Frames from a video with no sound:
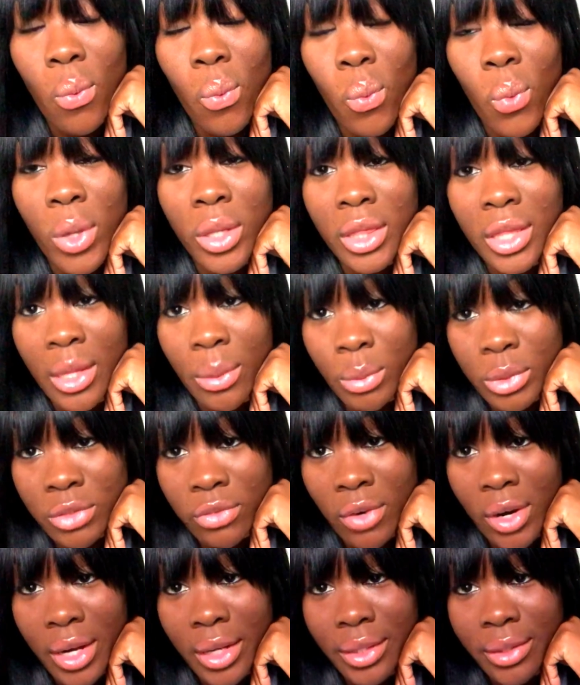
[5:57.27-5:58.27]
One thing was
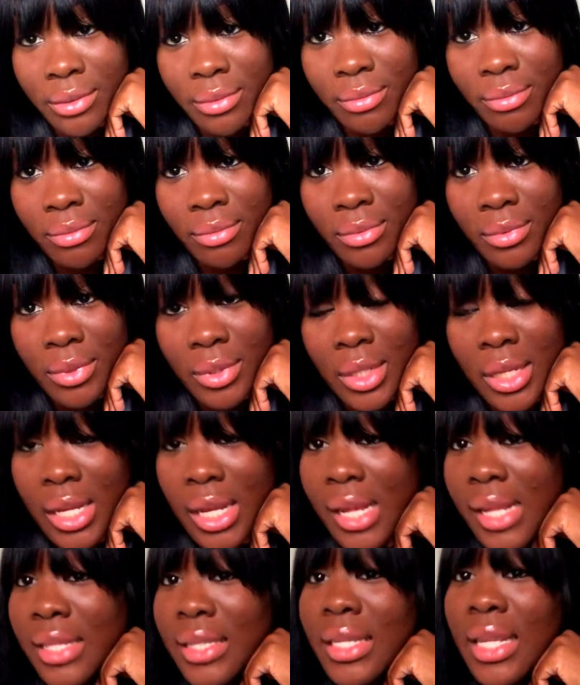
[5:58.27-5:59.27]
right.
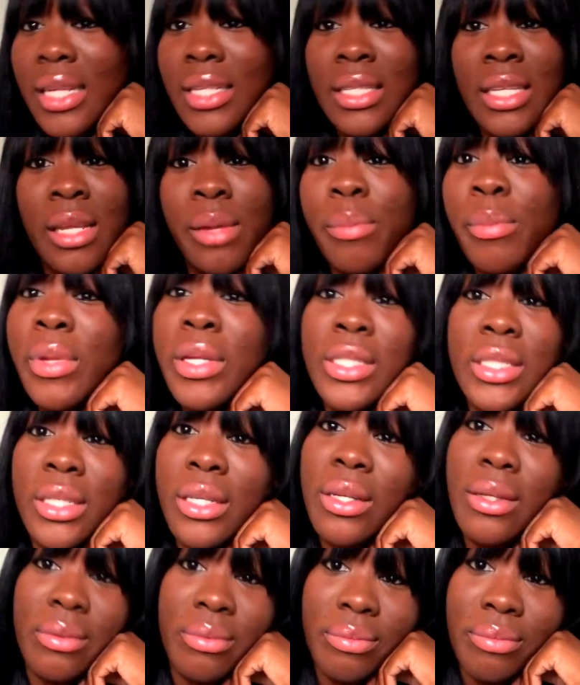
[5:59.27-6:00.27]
They did mess
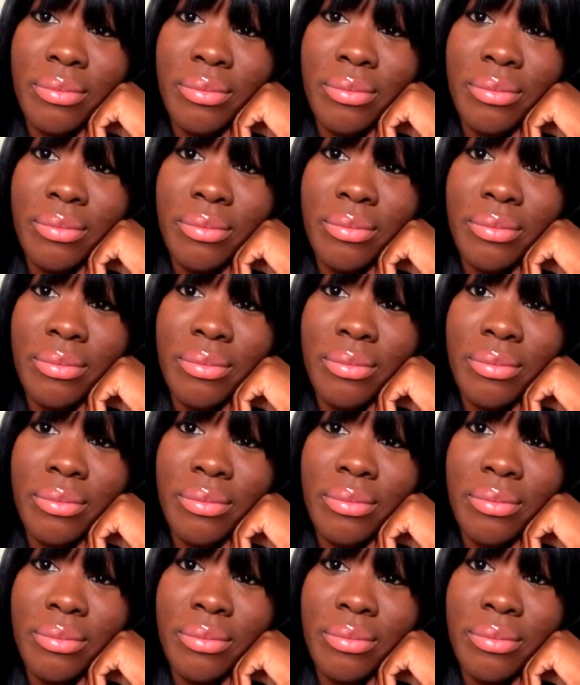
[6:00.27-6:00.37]
up.